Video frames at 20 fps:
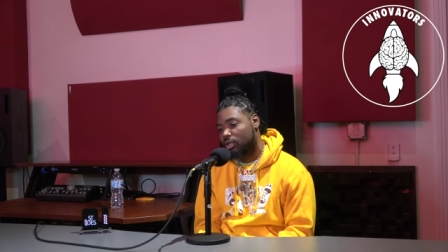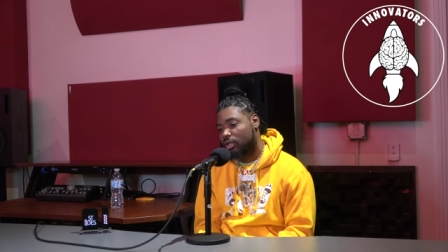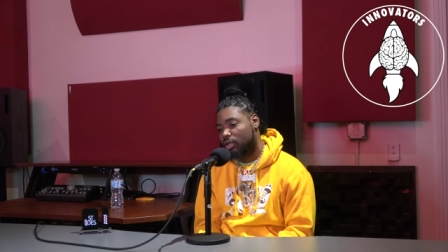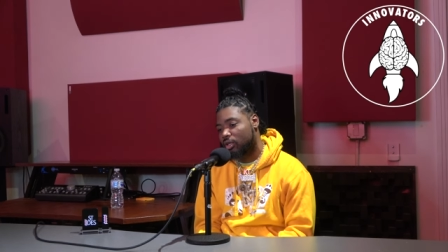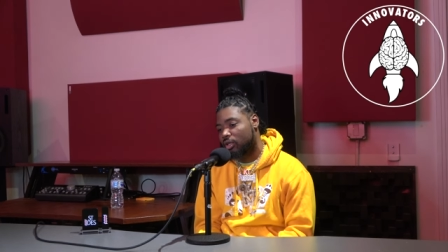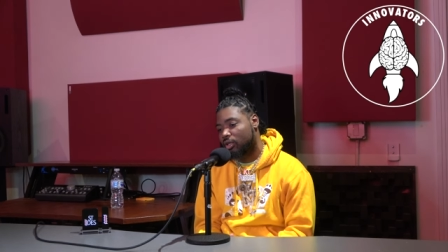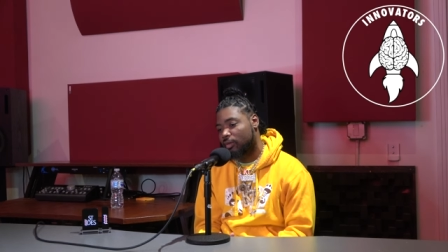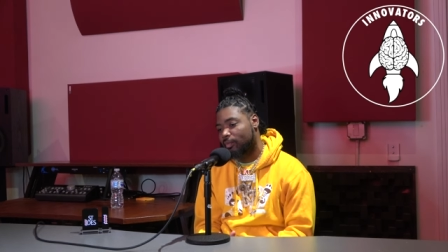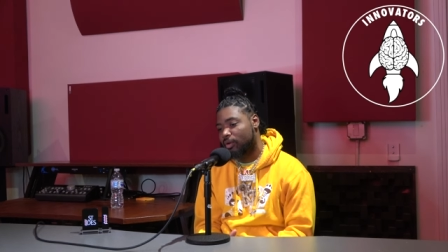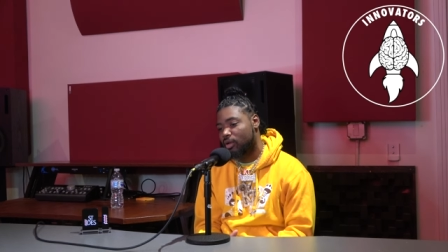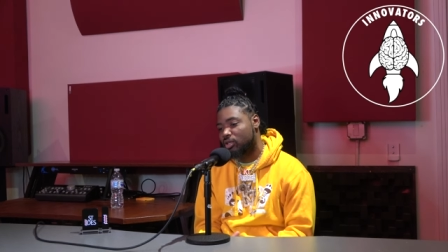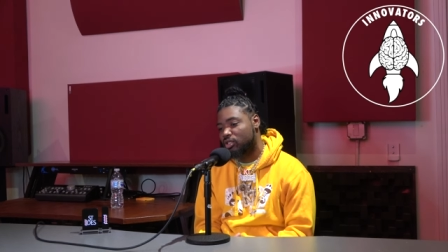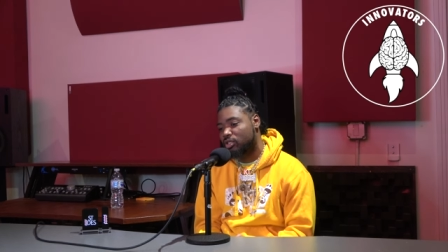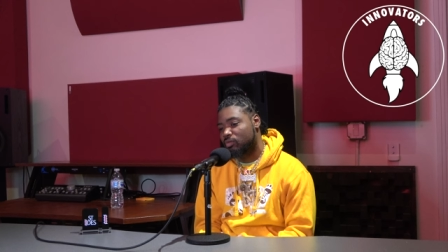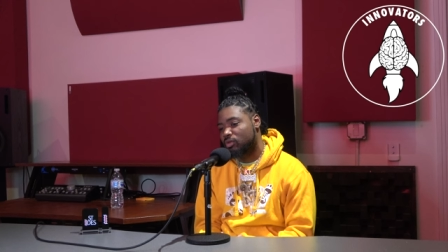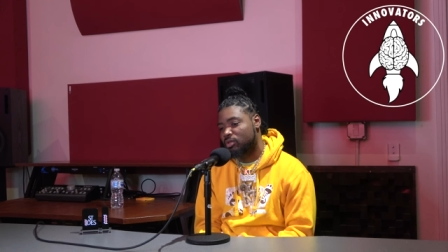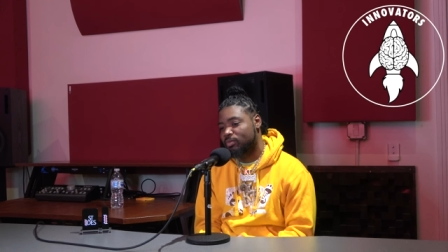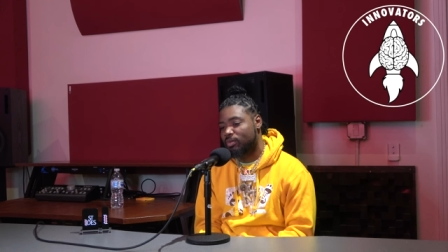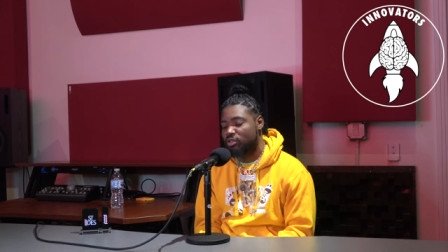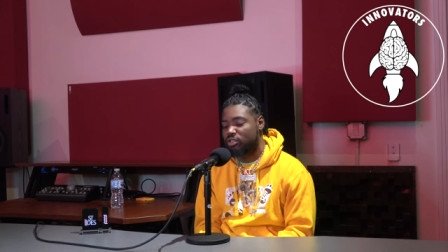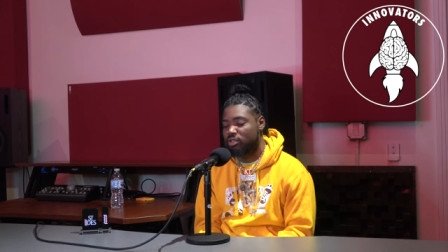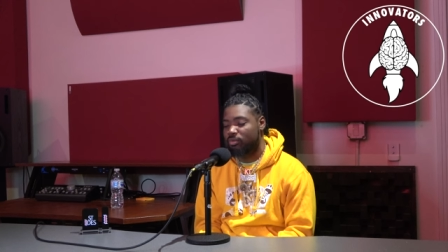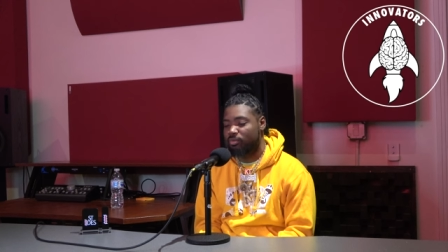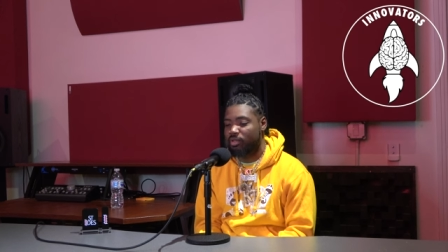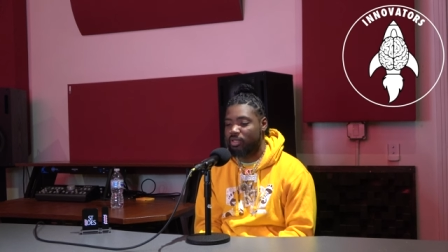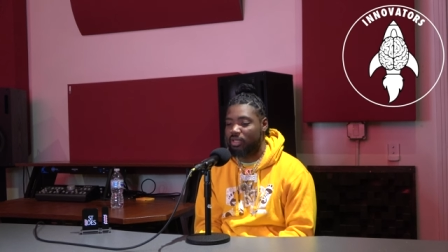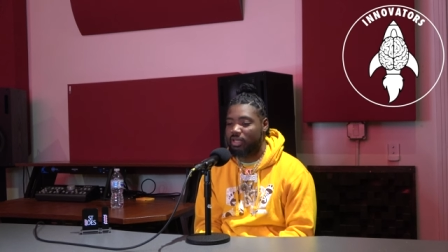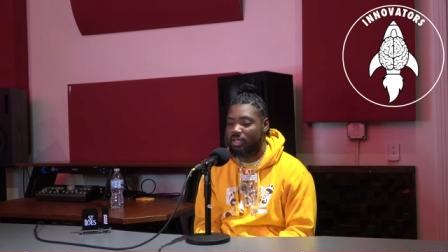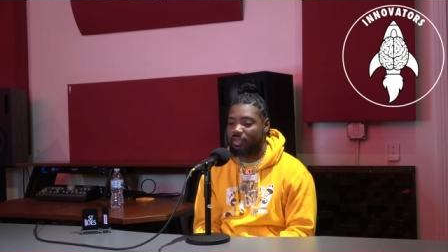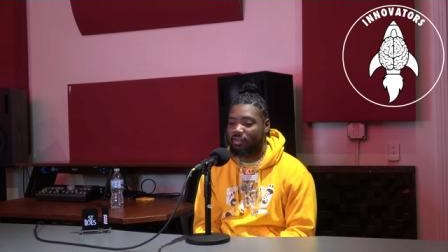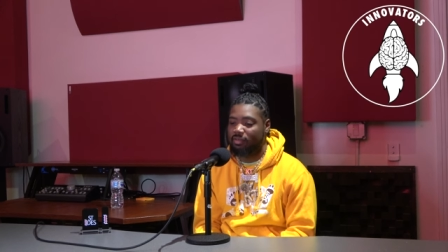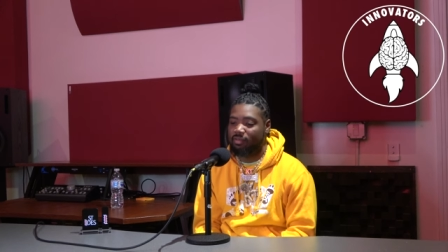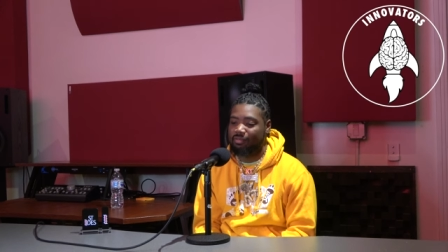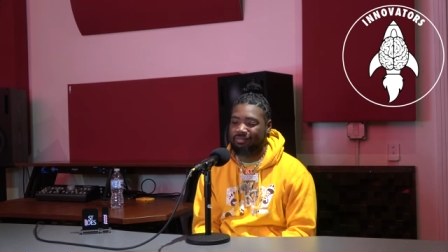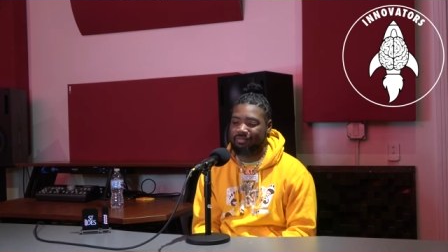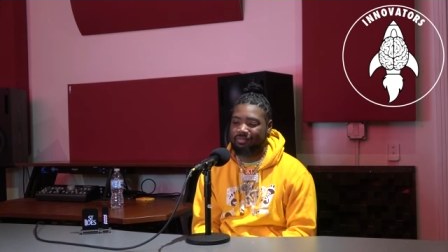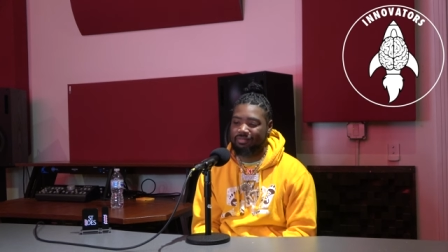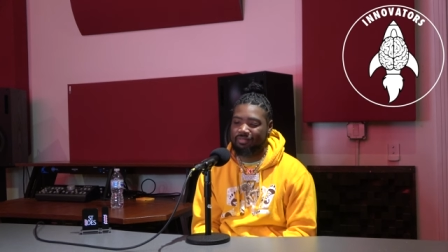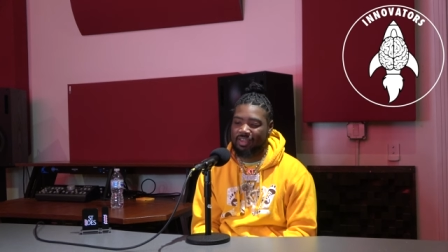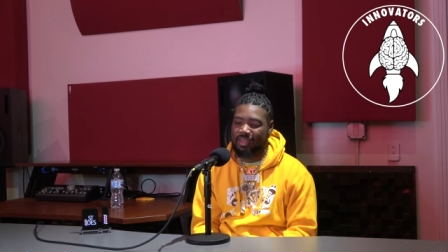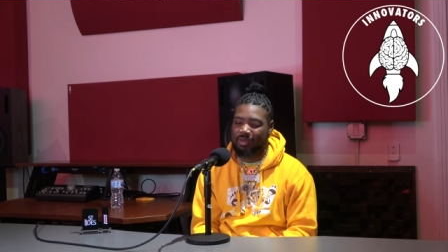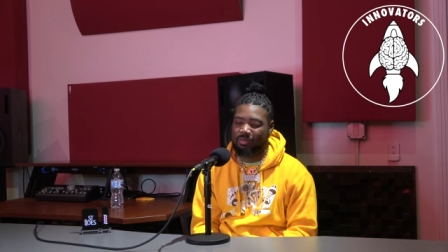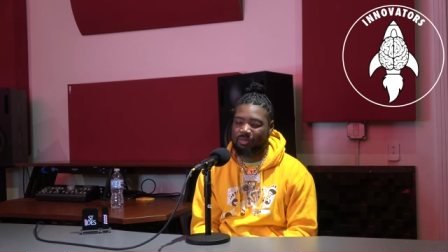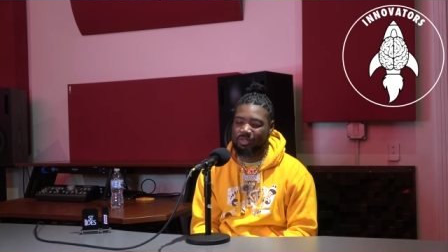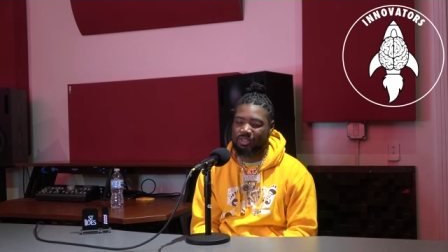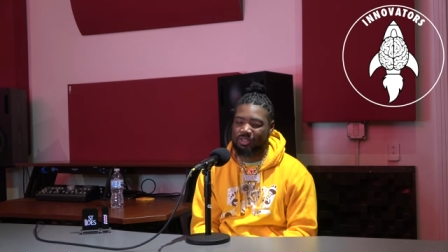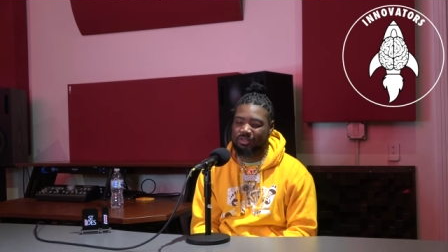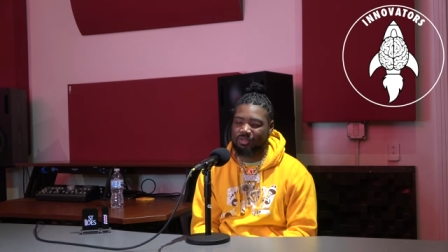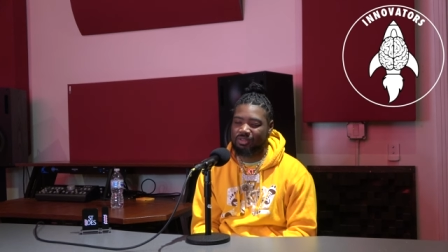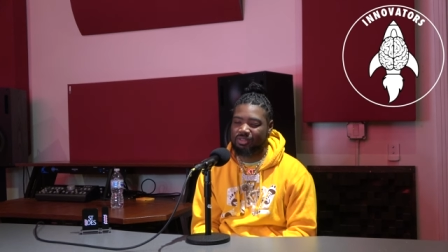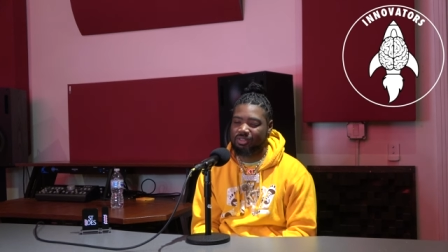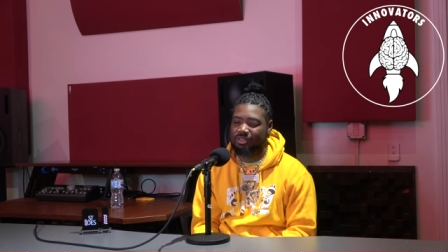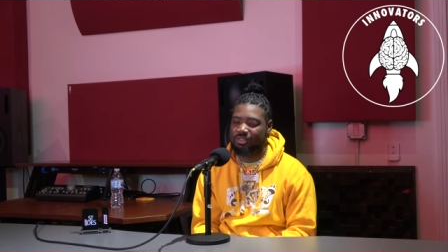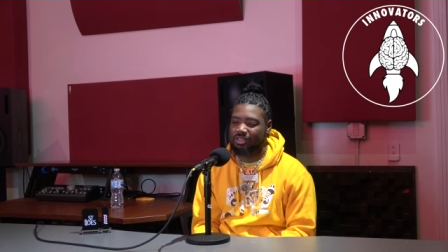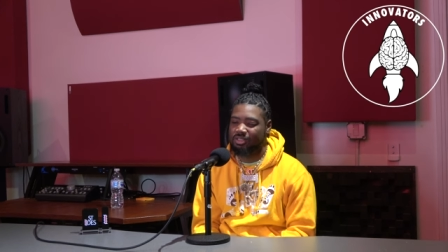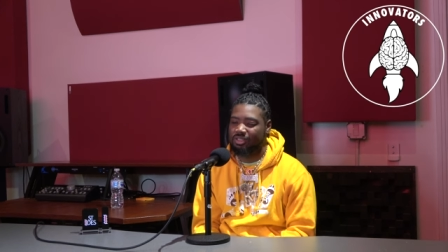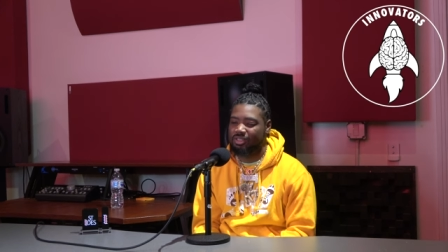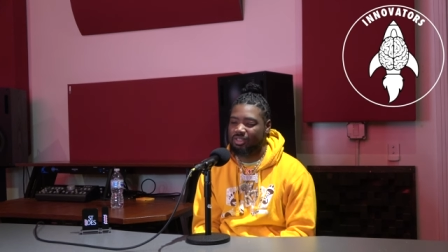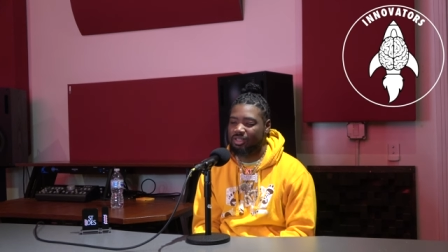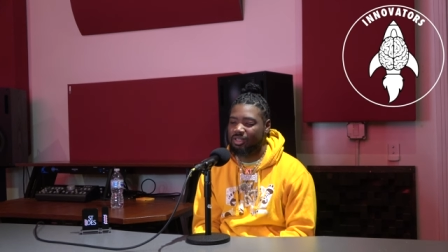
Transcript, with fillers: and and the person was supposed to be like family to us.